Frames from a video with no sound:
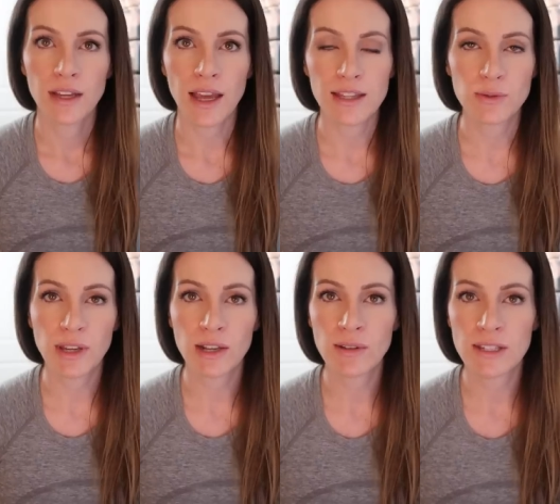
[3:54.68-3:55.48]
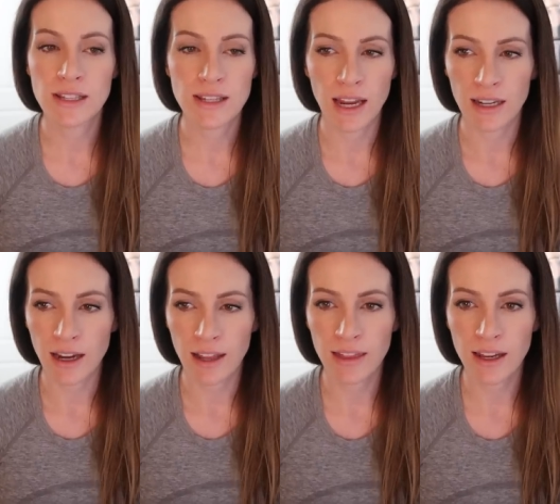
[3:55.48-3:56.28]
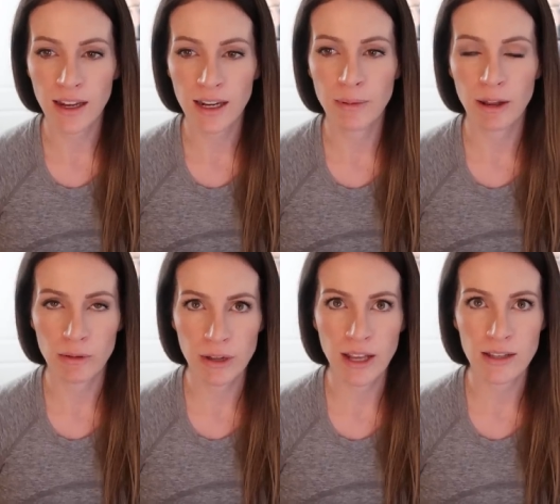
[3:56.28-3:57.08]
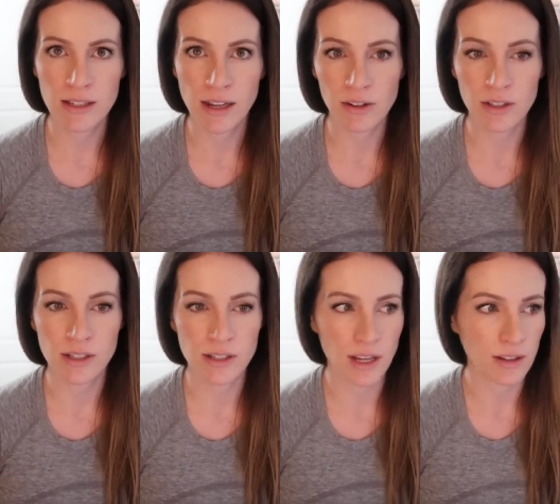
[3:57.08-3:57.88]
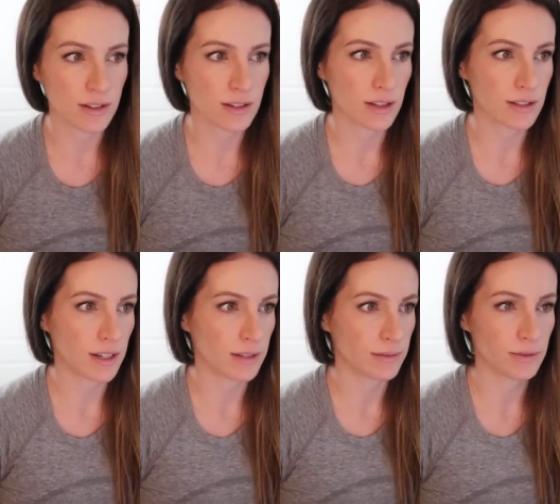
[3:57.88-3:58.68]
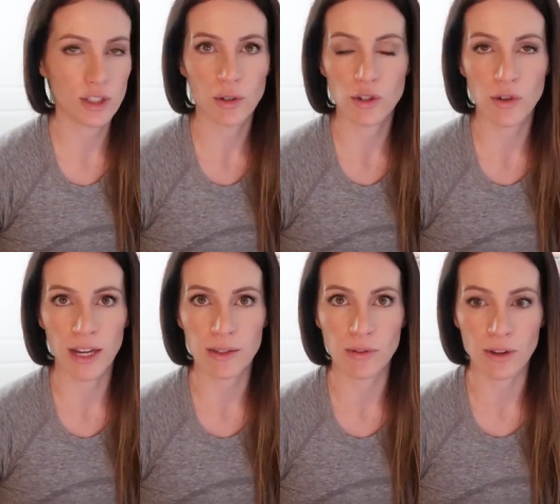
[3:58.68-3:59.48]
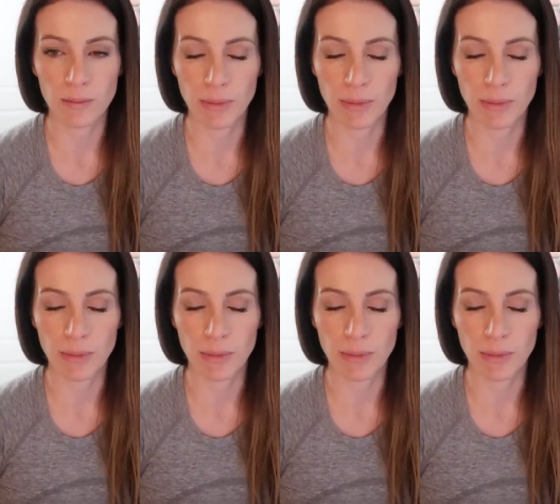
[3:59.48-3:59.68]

Yeah, this weekend was insane. I think I had about $3,000 in sales, as I showed you guys with all the